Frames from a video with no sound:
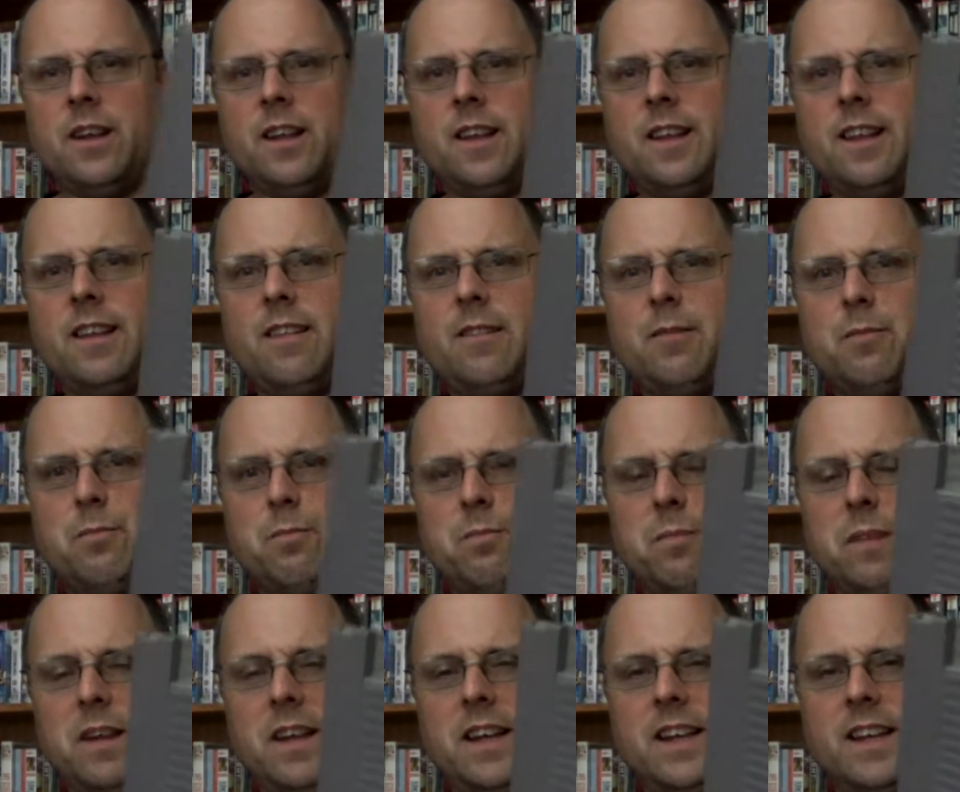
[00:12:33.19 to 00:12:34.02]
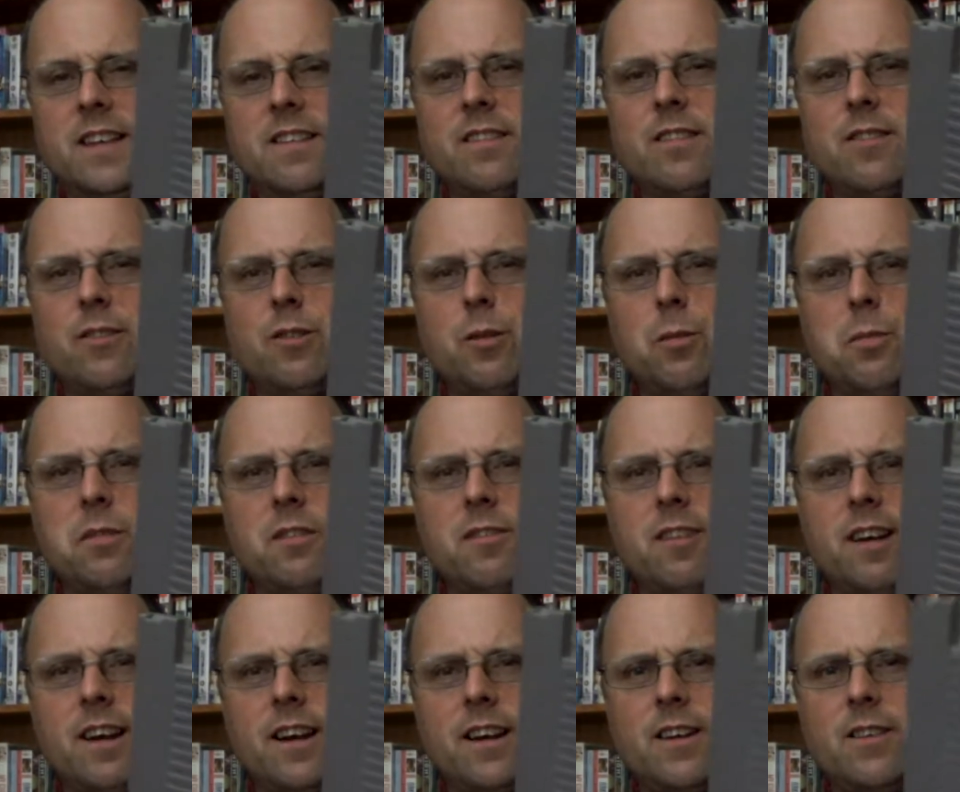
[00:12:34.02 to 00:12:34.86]
This is Double
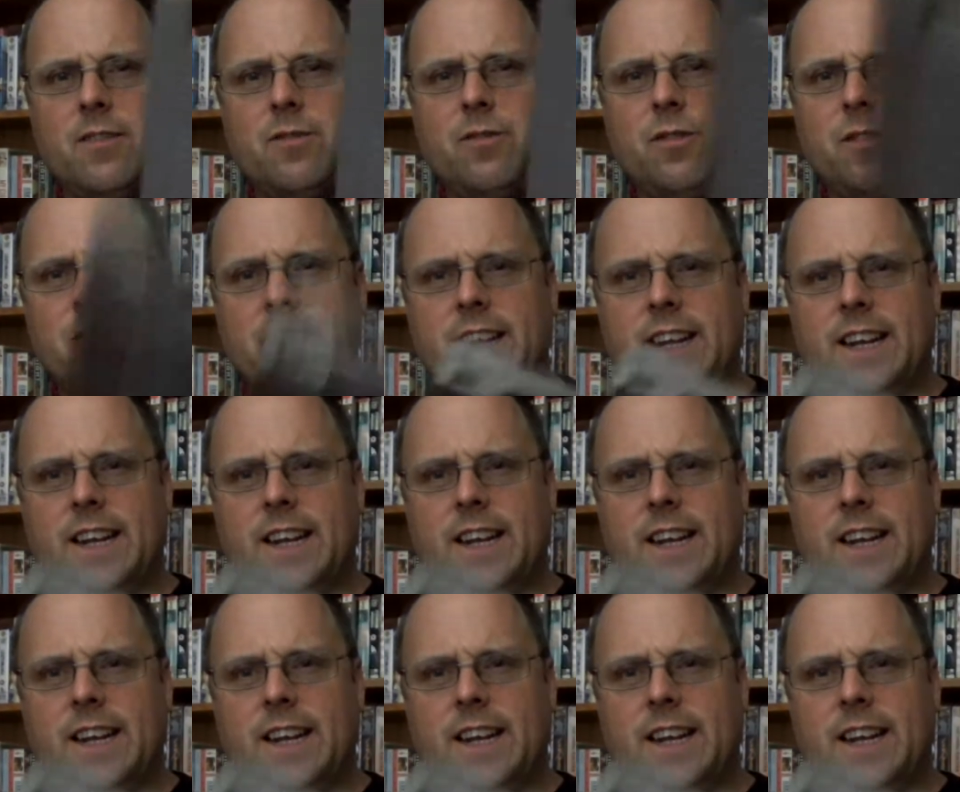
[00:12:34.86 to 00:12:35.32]
Dragon for the